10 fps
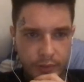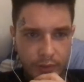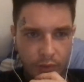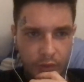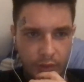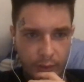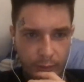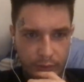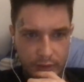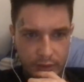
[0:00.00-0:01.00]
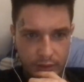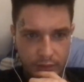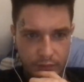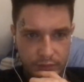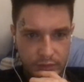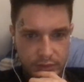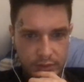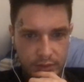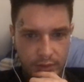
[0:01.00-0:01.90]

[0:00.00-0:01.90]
can only help ourselves.